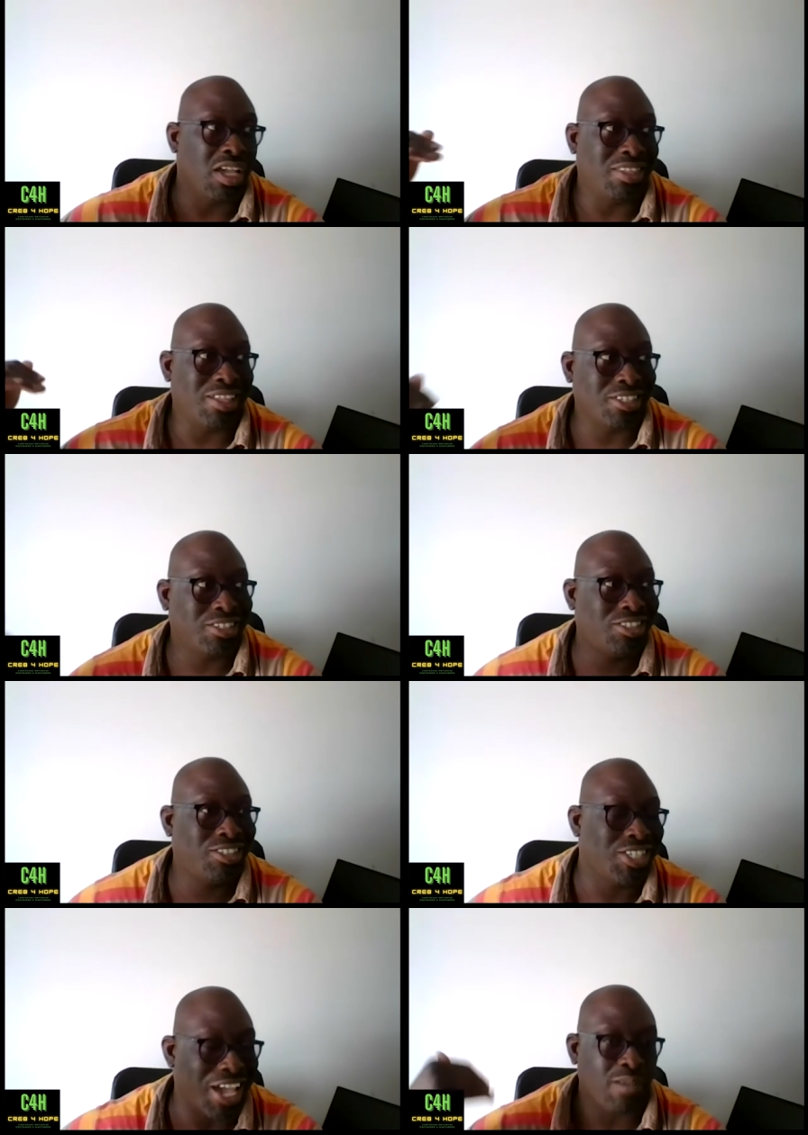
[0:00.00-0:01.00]
it does
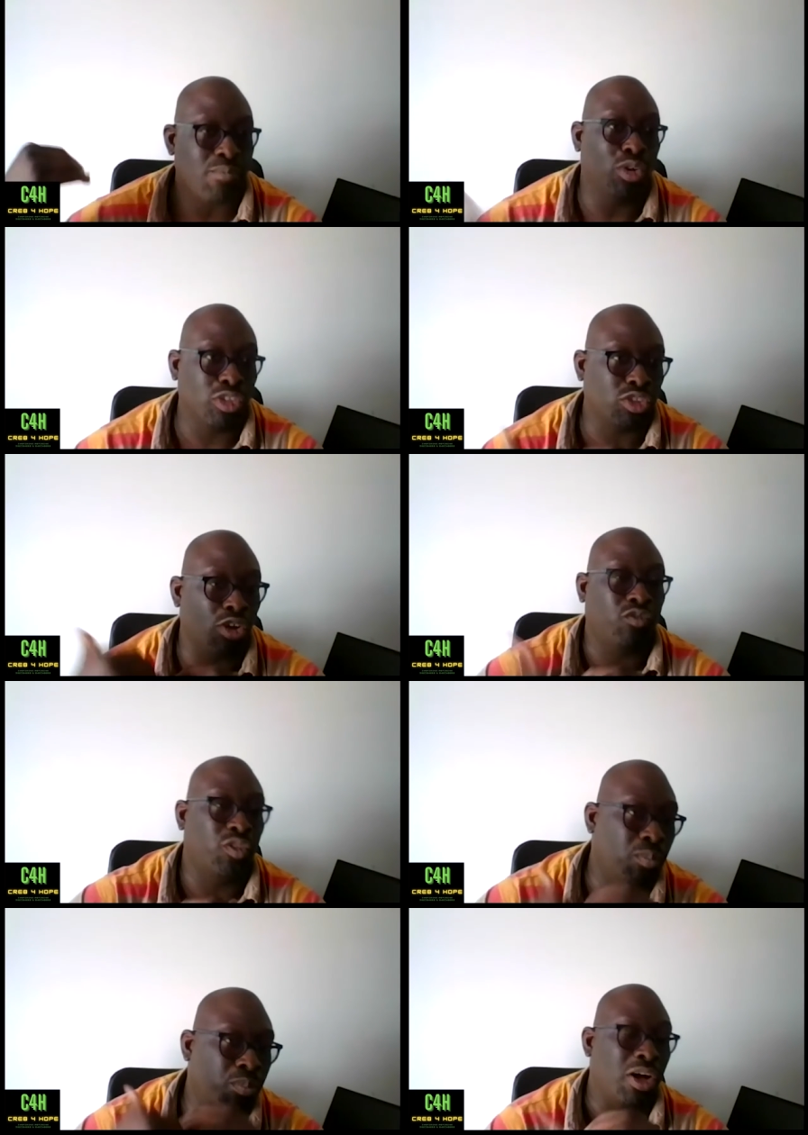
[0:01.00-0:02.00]
check most of
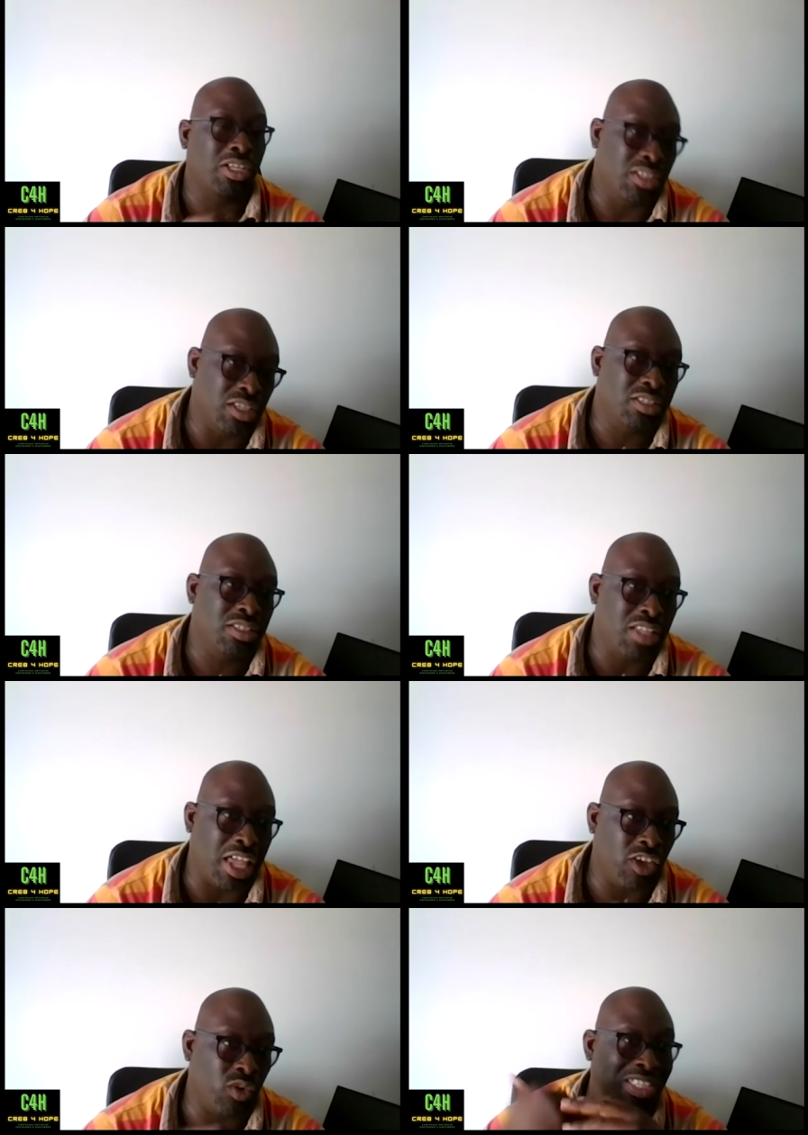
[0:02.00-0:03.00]
the boxes
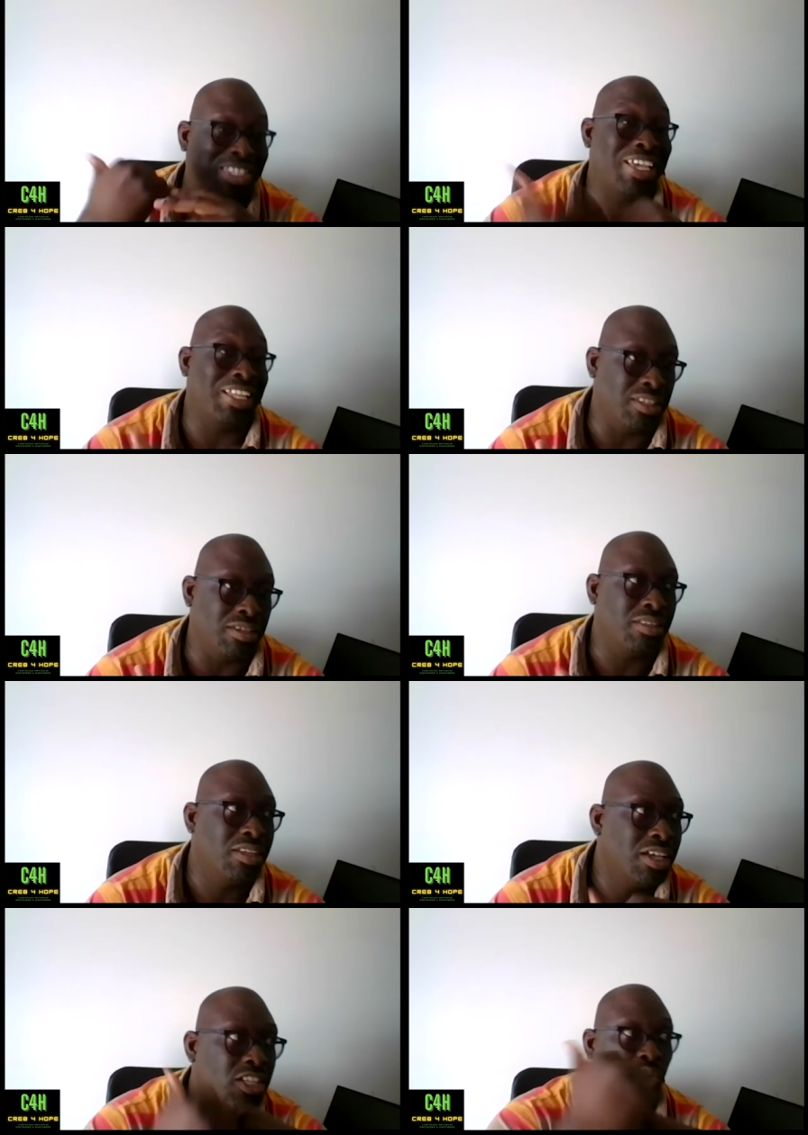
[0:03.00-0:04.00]
that you
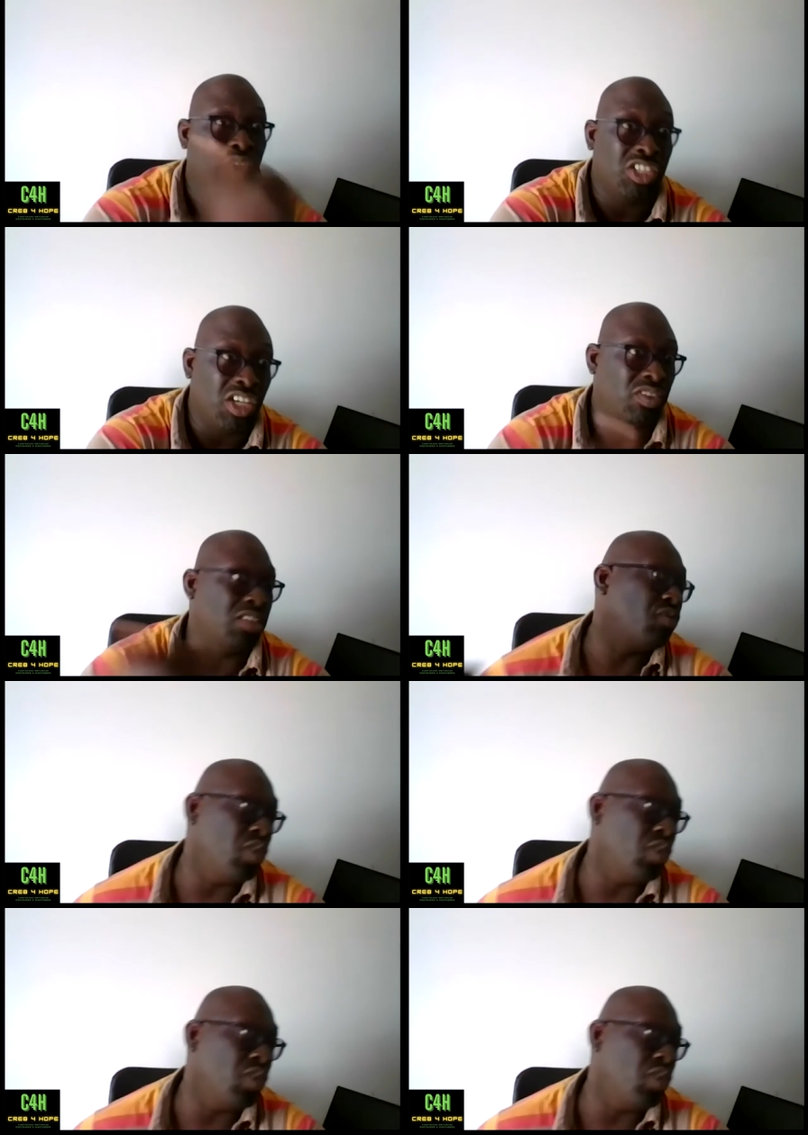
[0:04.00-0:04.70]
intended to achieve in